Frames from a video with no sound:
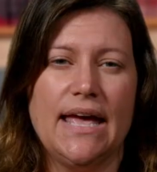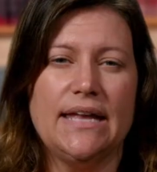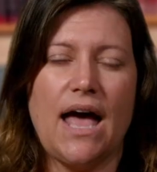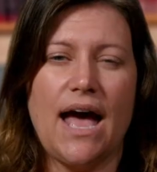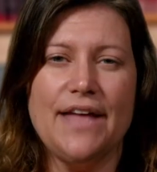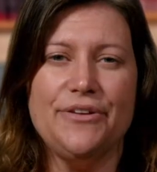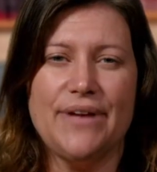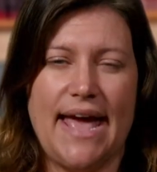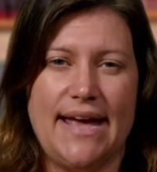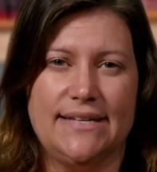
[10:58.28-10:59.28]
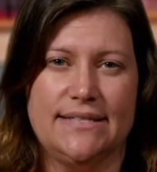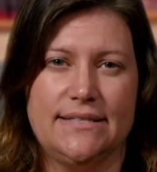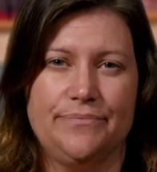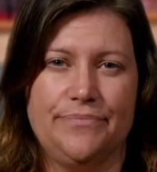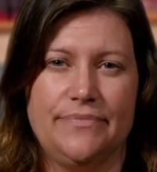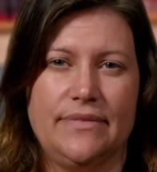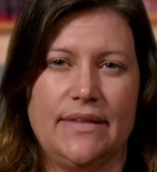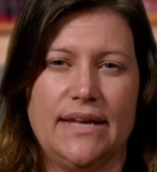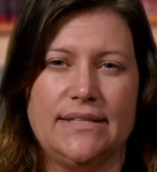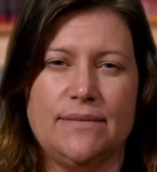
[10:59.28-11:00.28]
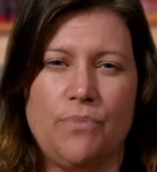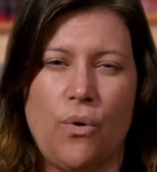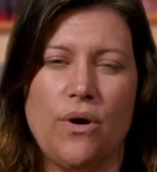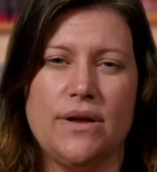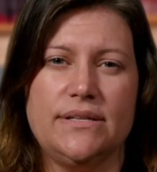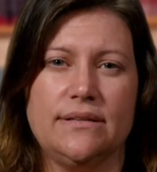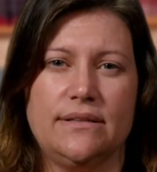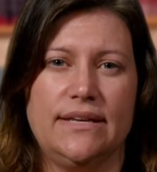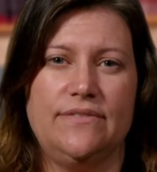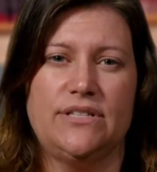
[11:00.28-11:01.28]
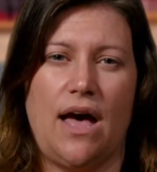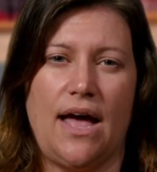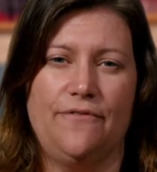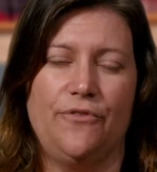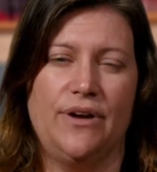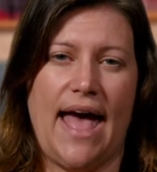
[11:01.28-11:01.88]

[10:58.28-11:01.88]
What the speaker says: In either case, it's important to leave time for an